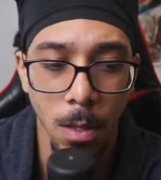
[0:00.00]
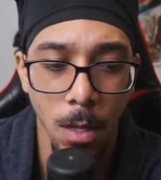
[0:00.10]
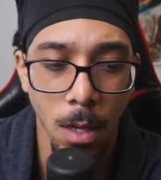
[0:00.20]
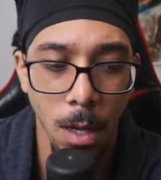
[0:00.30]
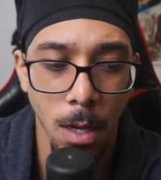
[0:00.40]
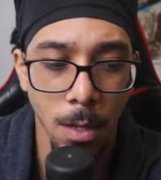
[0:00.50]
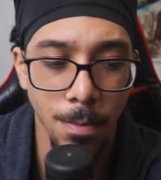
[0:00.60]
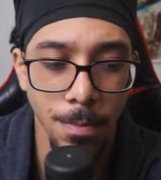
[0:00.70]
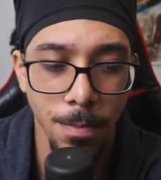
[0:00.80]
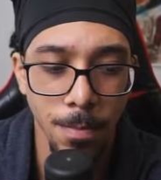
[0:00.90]

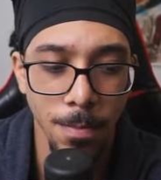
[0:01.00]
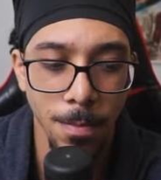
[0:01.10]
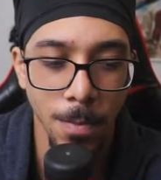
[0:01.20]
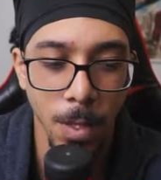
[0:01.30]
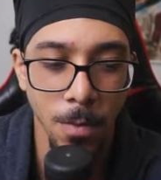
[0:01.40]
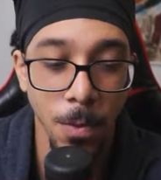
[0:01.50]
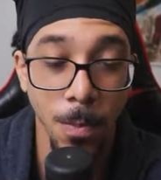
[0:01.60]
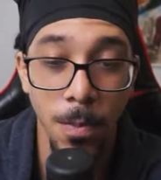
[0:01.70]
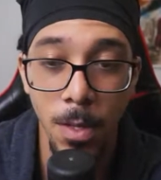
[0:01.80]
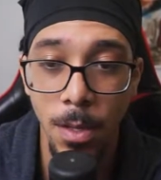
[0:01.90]
For
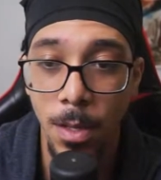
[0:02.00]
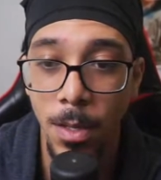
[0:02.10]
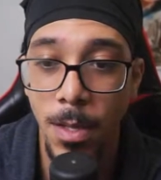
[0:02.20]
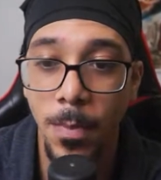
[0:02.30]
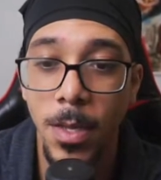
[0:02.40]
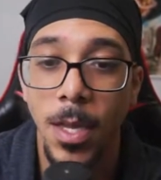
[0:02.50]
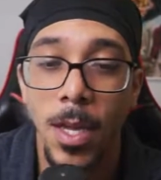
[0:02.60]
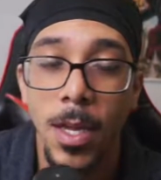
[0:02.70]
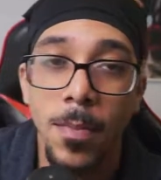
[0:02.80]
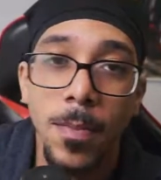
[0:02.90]
me, that
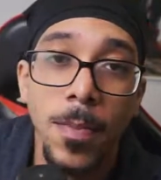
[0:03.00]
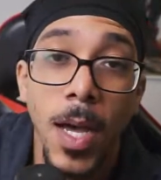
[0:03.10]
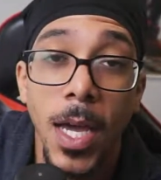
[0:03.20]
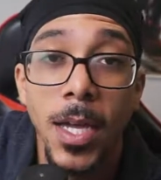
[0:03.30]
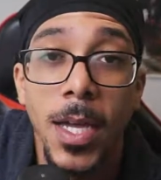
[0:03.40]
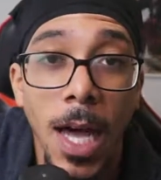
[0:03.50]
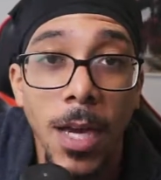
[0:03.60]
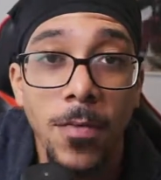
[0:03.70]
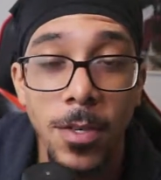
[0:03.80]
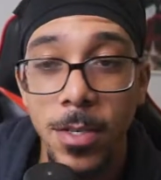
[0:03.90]
became my
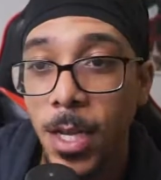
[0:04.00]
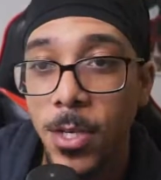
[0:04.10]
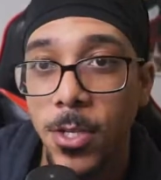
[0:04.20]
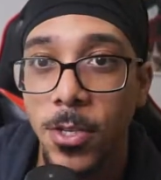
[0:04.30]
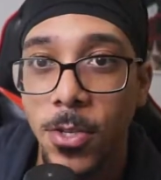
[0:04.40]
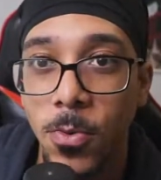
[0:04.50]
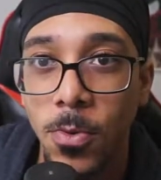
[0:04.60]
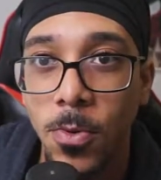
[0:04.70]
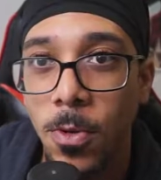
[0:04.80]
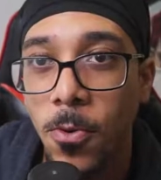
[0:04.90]
conversation tool,
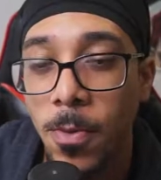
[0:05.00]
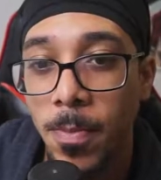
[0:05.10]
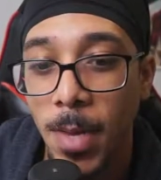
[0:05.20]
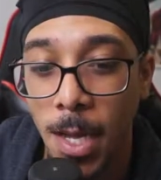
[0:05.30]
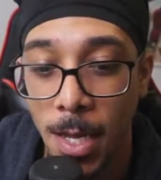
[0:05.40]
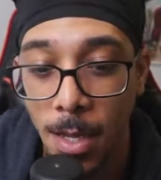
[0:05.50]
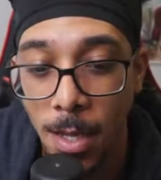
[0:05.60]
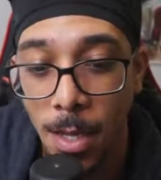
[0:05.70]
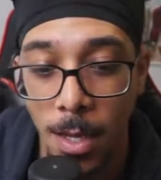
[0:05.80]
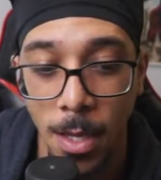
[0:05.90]
or my
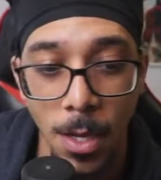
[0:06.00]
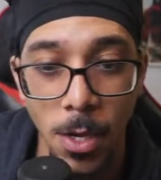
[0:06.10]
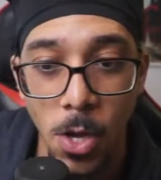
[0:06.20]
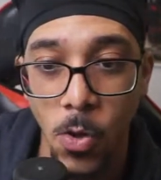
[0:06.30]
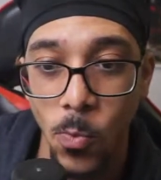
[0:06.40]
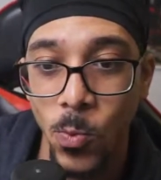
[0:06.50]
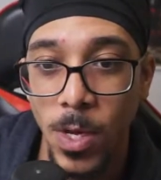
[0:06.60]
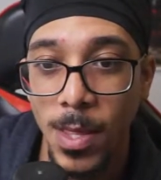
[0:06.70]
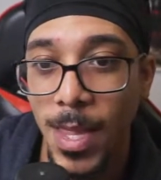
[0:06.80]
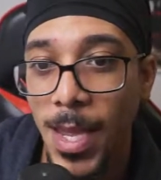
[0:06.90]
how
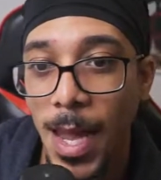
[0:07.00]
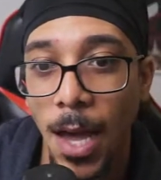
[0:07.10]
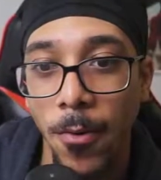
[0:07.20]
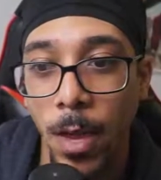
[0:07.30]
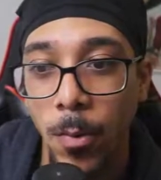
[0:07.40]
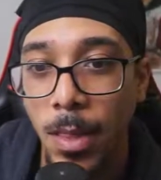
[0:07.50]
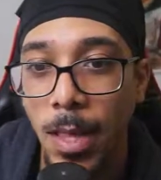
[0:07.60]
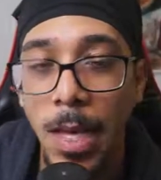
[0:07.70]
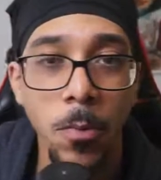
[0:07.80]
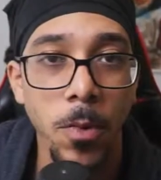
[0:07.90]
do I
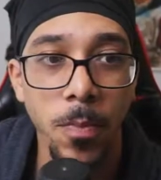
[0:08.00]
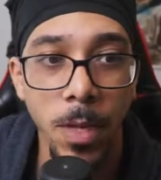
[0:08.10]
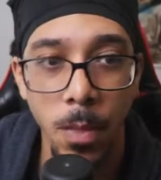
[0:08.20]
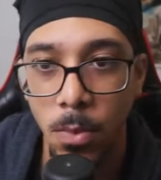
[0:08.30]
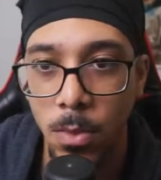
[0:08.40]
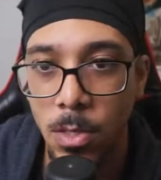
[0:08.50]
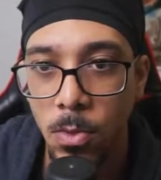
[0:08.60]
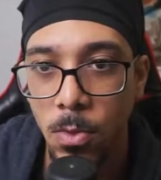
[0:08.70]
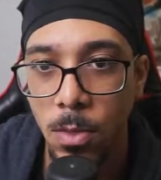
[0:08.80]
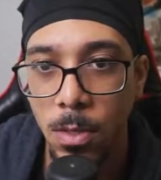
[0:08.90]
relate with people tool.